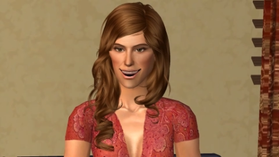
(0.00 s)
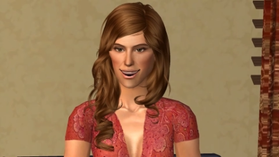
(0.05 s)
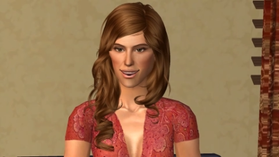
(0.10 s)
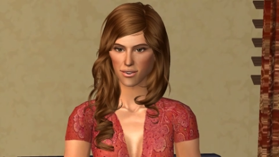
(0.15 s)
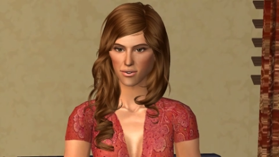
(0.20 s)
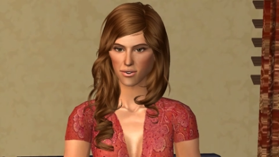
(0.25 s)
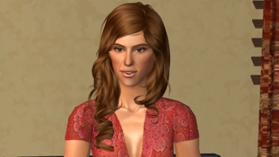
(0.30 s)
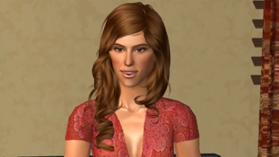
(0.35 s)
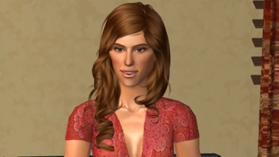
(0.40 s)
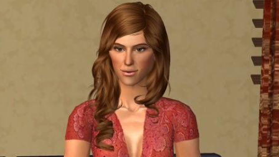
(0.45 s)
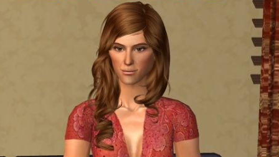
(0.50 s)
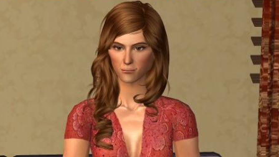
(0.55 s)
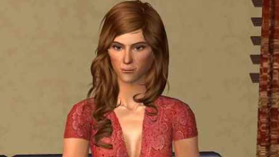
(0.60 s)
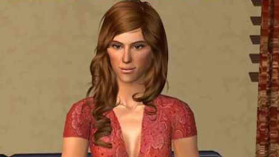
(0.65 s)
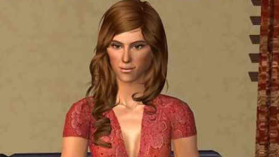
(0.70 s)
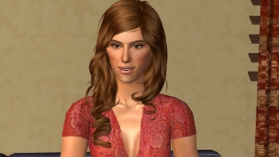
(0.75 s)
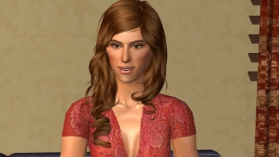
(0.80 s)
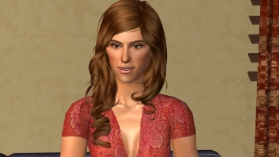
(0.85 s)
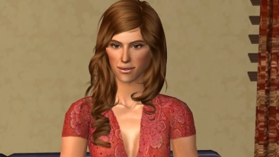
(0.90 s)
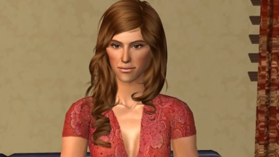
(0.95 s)
Before I
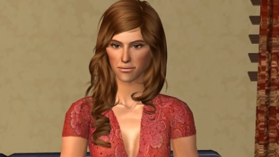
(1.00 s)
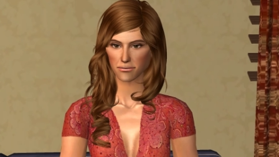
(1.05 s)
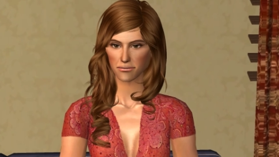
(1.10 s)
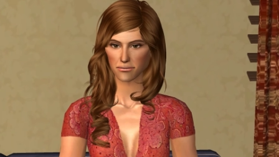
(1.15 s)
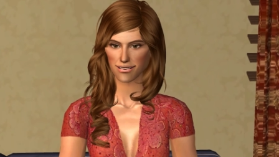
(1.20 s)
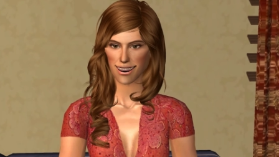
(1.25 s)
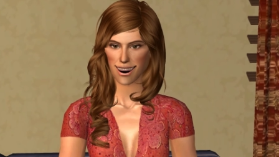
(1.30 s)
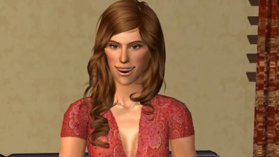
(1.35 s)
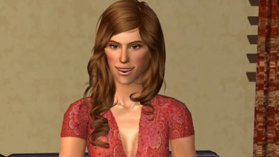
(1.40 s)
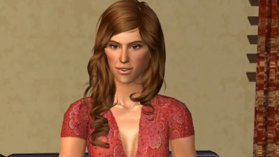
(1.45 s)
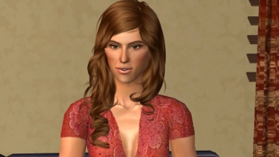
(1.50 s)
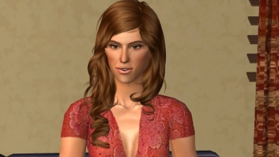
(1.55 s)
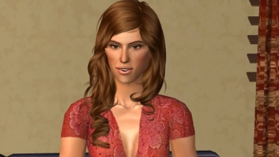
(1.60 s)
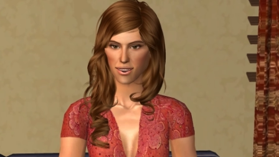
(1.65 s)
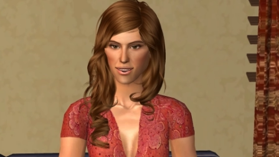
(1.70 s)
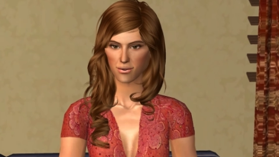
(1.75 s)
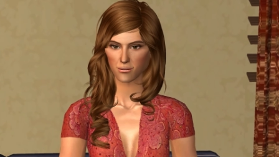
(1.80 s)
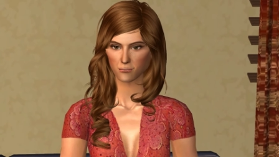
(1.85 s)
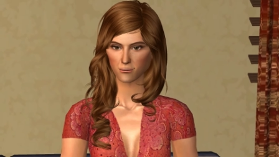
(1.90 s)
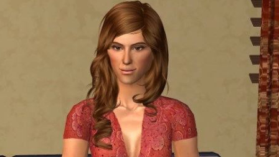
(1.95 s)
read this, I just
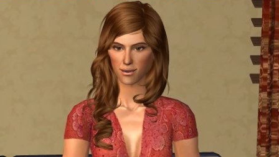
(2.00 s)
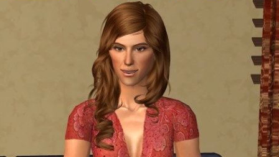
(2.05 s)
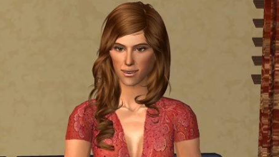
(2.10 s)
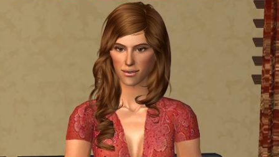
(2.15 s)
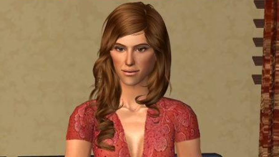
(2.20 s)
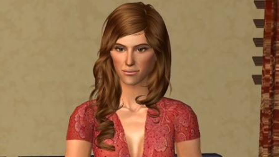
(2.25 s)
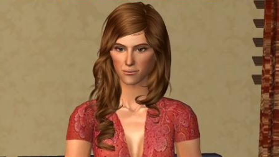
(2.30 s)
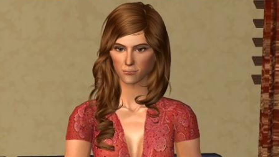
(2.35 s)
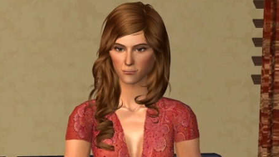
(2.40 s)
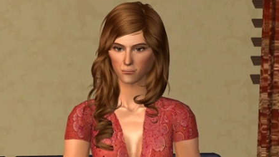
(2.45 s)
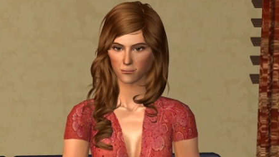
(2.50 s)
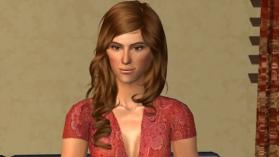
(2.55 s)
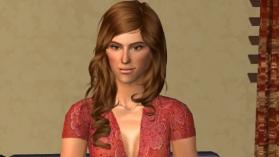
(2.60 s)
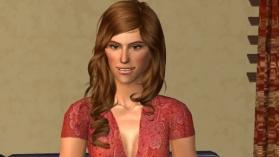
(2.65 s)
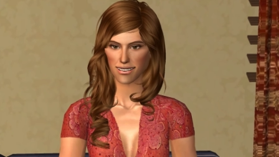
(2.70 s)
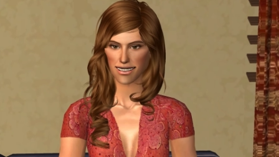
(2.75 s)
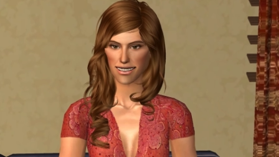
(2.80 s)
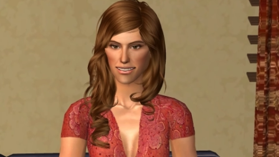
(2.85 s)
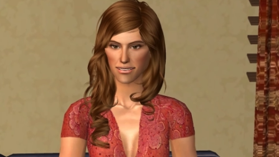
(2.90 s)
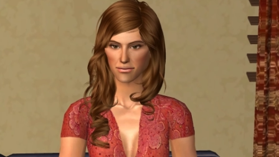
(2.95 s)
want you to know
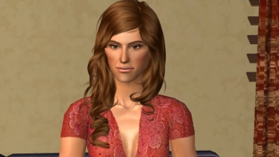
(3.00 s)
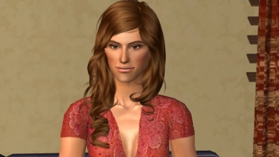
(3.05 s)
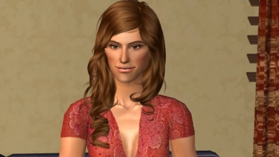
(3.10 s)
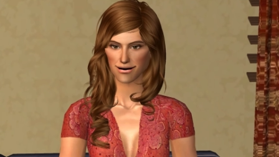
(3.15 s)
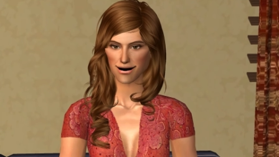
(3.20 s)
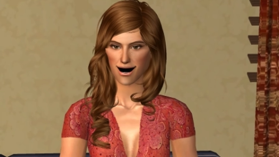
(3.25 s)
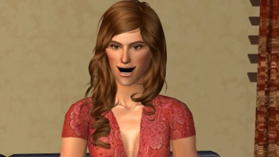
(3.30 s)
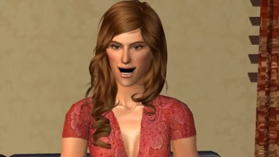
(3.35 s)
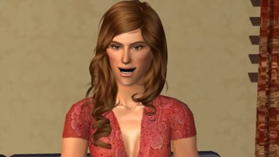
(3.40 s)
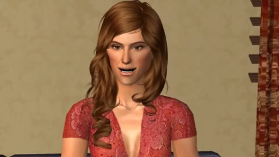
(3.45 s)
this comes from the